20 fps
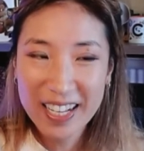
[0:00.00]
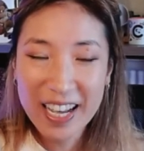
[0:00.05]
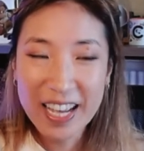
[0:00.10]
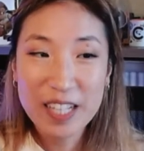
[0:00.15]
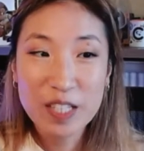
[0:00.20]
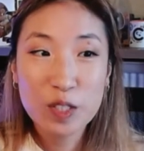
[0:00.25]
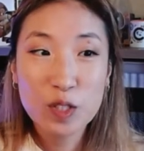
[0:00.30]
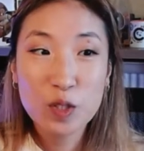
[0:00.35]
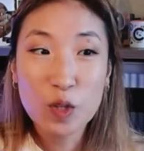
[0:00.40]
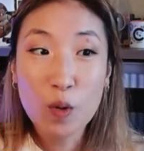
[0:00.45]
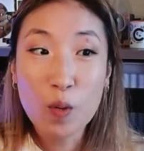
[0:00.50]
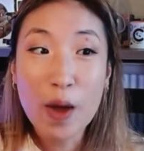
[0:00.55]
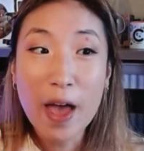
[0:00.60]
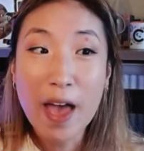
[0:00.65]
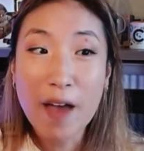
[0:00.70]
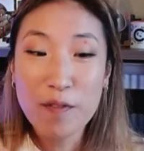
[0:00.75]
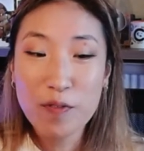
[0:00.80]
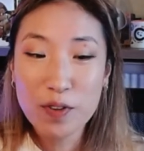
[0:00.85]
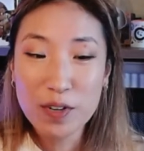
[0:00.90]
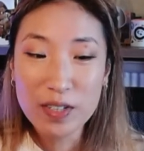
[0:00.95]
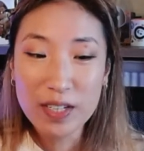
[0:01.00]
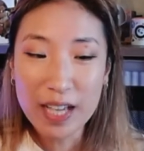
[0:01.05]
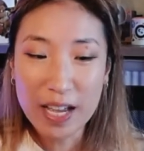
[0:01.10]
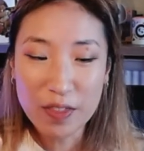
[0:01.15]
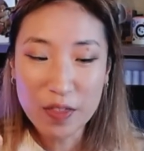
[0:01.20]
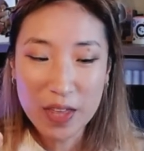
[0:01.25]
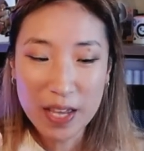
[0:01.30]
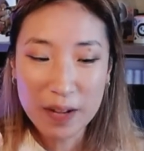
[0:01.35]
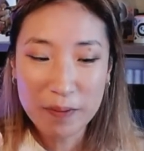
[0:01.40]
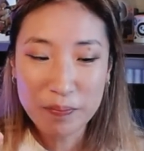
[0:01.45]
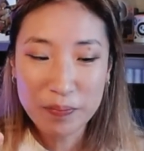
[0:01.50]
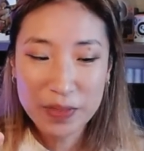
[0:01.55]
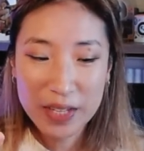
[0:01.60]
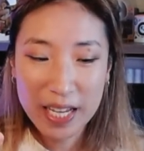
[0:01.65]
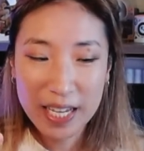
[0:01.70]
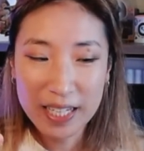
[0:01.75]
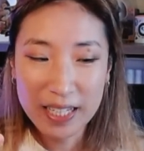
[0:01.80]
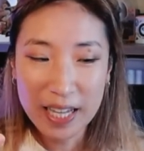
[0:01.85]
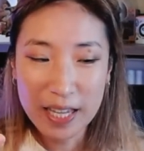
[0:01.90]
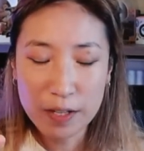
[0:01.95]
And so ever, I think,
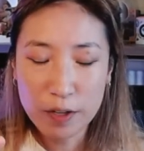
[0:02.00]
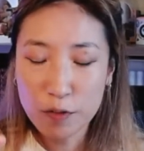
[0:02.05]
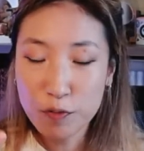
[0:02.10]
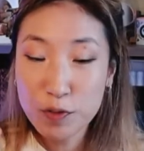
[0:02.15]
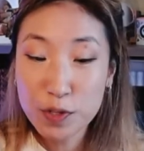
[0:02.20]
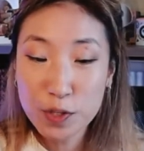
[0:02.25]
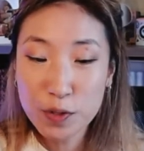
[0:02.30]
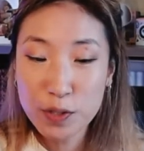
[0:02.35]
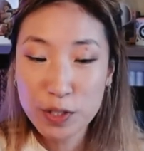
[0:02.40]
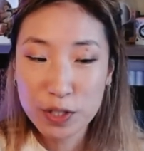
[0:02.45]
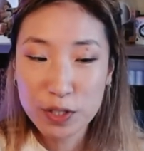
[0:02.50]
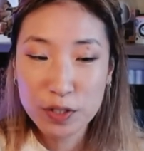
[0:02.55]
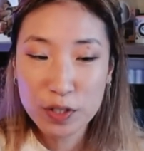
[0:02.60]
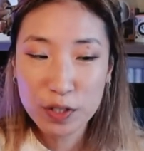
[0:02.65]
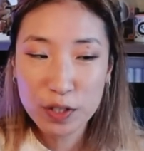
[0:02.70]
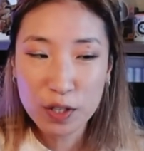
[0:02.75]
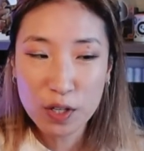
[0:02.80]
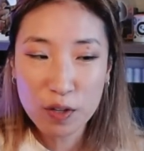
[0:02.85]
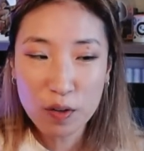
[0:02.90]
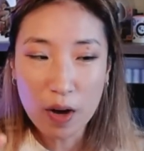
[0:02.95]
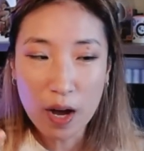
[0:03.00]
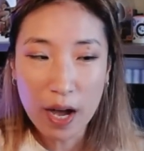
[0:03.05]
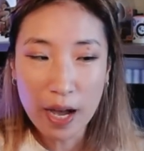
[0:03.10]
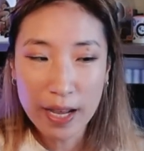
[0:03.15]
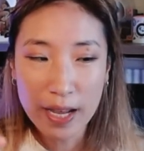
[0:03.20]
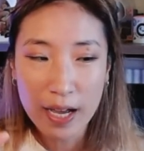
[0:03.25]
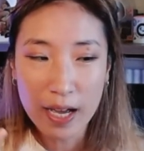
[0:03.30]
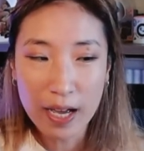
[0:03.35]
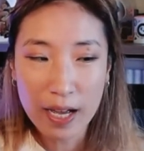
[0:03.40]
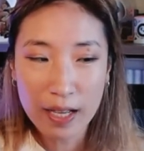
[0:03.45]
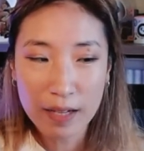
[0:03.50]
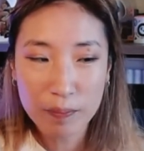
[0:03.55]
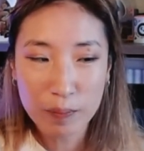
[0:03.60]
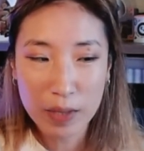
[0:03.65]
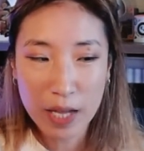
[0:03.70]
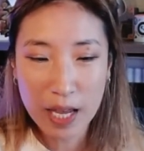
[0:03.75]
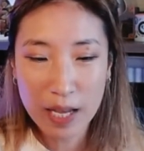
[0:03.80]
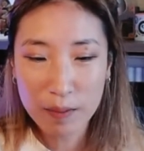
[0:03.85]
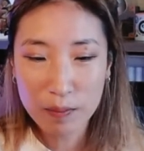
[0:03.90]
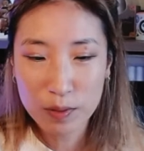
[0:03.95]
and, and a few years ago, I had
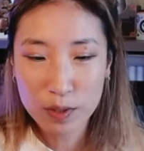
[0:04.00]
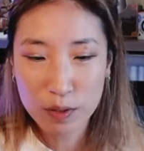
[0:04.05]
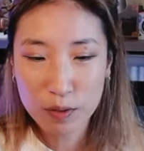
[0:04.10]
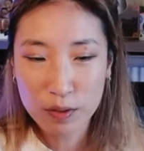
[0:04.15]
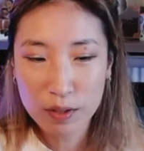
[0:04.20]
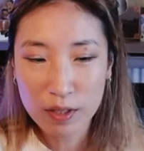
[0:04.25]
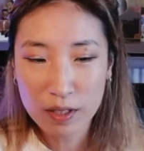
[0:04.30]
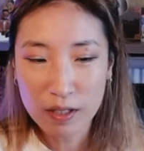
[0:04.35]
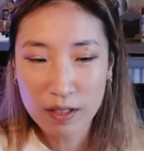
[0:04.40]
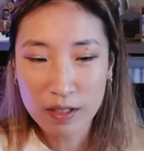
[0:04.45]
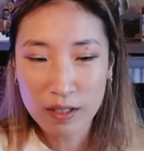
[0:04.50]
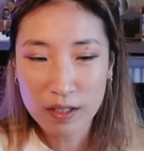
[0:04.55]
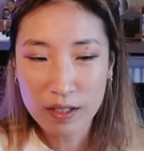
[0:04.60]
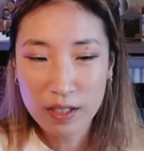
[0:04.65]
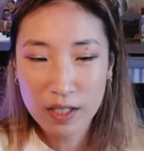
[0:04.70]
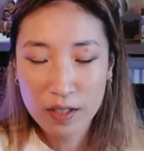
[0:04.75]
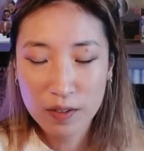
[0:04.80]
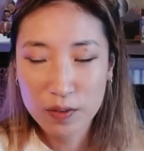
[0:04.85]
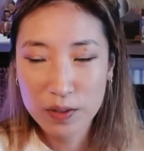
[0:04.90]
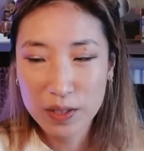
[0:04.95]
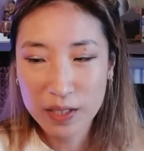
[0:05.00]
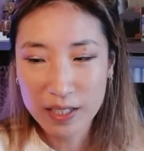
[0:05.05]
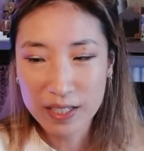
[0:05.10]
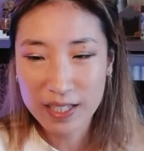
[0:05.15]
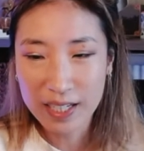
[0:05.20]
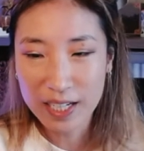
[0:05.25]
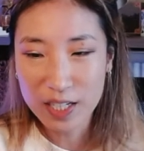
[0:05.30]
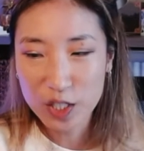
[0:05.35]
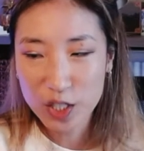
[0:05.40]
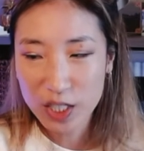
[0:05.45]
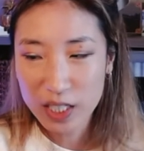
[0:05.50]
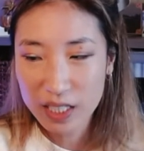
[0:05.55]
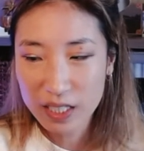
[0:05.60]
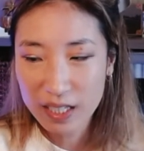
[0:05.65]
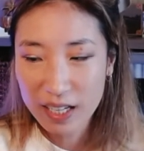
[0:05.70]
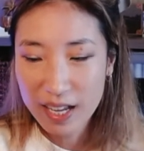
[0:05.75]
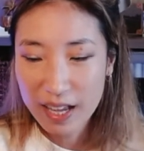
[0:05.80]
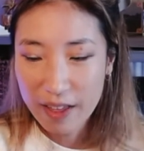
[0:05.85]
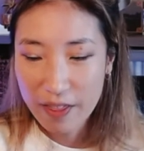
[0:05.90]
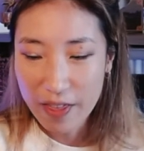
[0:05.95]
came to the
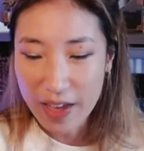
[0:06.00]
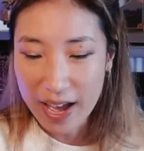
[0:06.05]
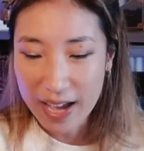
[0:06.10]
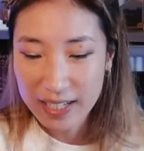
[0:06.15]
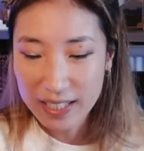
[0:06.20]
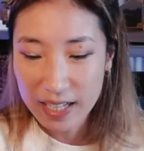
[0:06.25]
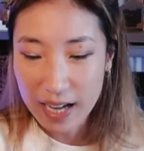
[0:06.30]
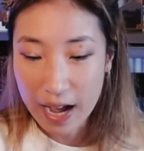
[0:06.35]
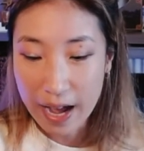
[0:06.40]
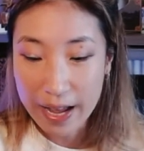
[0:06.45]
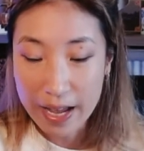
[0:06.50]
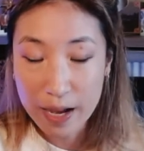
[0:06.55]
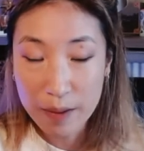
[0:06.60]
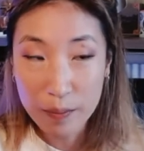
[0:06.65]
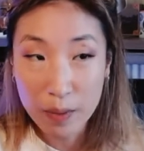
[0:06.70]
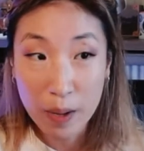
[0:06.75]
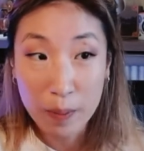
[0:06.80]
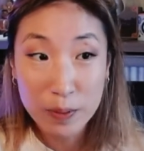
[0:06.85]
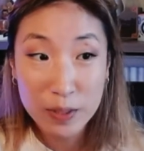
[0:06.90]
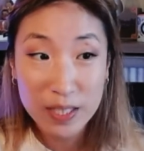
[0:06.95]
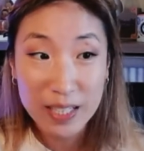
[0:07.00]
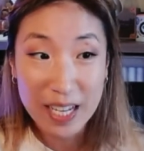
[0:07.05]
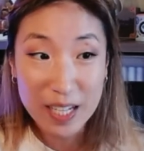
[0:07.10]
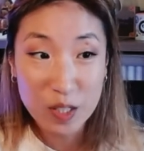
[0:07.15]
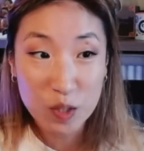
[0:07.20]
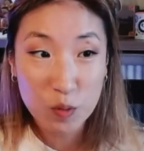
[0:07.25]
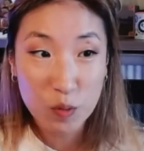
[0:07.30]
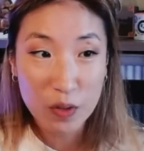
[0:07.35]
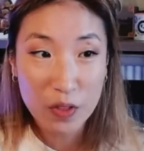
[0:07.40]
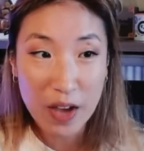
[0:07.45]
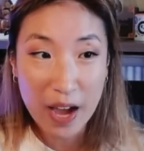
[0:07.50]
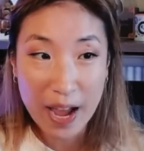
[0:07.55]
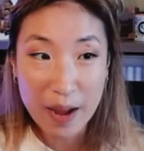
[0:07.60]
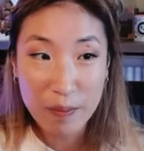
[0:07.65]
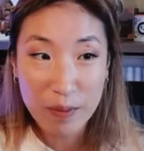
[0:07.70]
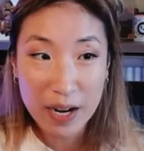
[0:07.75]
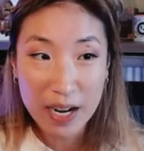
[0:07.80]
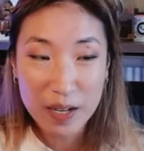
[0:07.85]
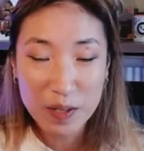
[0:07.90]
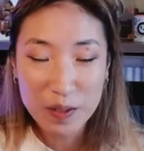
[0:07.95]
realization that I am obsessed with
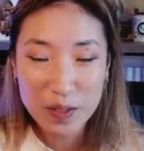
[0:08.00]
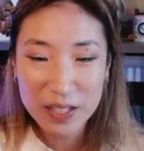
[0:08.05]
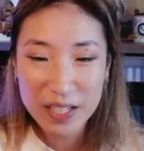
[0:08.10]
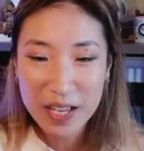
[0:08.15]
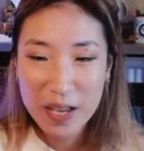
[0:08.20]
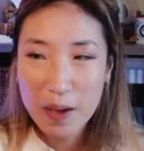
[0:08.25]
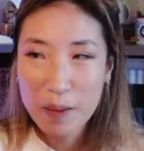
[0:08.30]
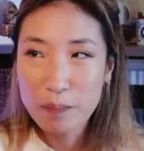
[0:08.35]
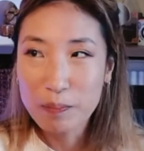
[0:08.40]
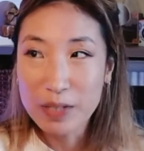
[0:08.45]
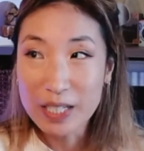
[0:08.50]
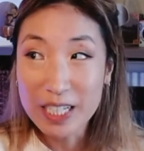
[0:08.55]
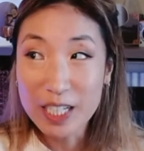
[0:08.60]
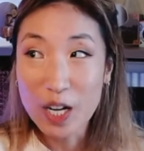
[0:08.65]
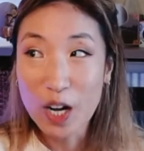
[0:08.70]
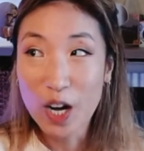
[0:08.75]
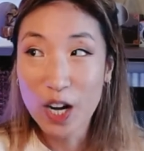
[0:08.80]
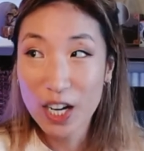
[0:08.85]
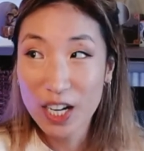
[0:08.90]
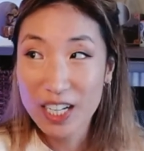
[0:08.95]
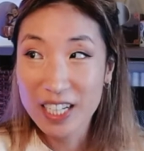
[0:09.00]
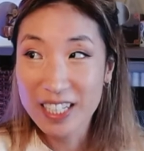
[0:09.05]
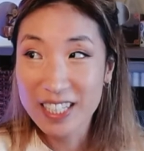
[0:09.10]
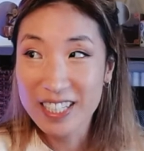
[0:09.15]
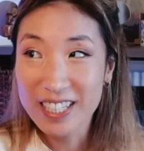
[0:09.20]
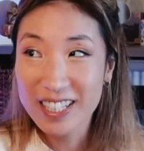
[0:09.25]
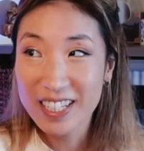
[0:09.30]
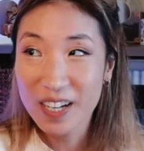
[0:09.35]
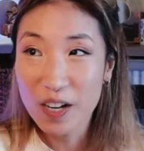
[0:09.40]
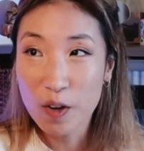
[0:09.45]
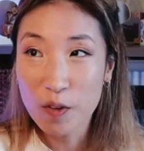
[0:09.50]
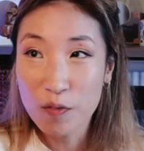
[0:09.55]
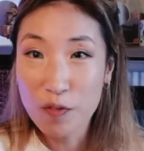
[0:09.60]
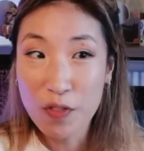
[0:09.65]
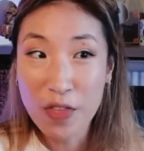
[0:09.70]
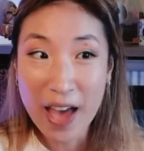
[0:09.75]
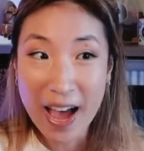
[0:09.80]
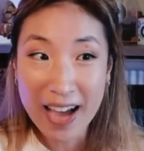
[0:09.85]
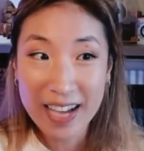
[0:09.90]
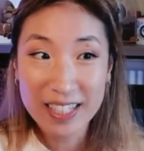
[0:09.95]
eyebrows because of
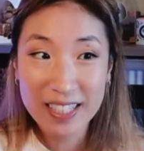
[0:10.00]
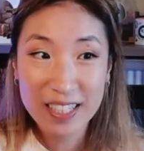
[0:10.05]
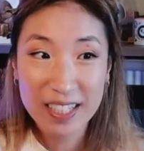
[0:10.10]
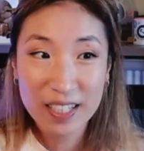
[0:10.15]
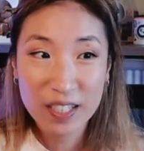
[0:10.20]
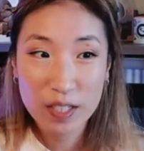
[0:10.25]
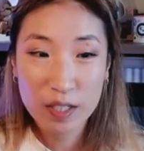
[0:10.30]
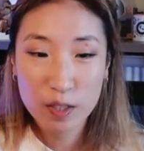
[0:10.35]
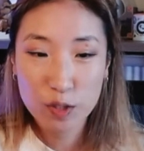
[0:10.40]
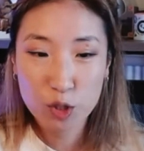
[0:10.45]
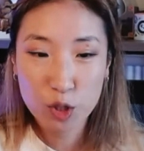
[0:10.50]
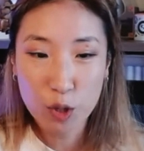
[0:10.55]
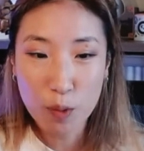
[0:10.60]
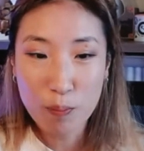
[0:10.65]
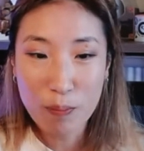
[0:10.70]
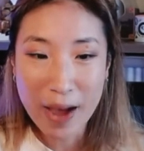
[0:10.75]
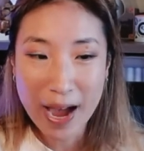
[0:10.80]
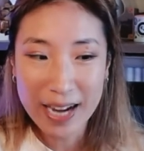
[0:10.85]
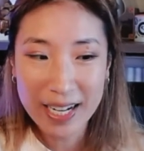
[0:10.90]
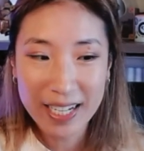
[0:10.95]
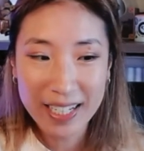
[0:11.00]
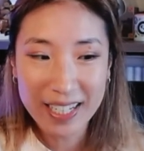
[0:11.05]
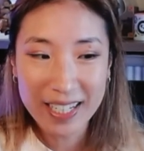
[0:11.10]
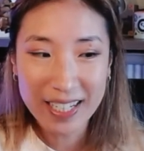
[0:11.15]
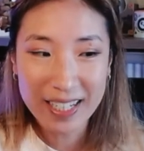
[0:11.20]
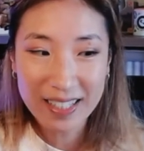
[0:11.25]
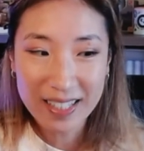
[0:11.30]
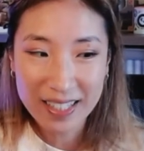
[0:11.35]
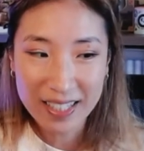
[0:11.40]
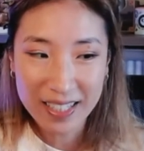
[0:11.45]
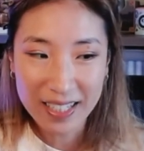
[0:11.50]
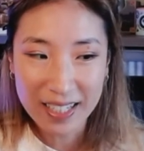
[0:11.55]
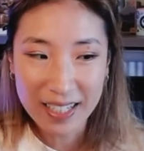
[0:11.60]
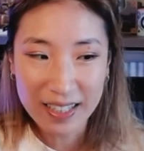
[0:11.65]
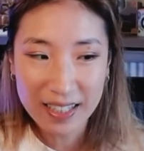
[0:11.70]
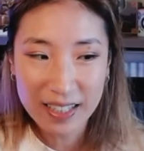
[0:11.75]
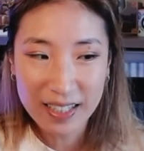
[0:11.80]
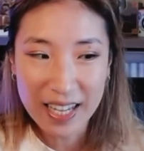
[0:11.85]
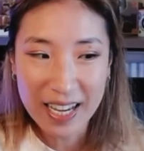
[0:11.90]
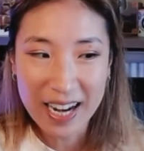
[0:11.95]
that traumatic
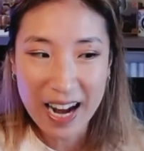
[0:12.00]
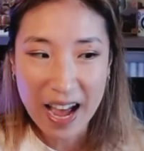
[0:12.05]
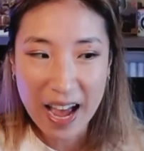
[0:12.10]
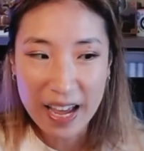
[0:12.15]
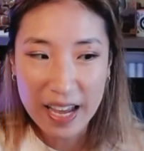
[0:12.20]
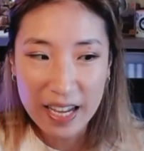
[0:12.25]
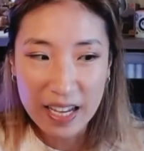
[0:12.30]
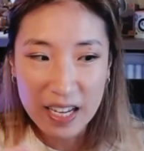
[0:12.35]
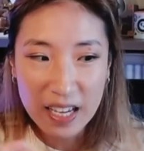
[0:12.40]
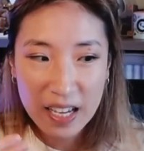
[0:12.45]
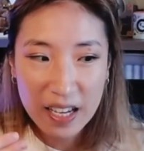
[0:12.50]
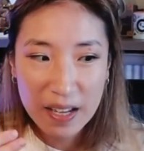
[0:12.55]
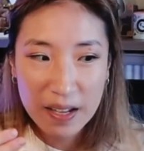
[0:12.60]
incident that I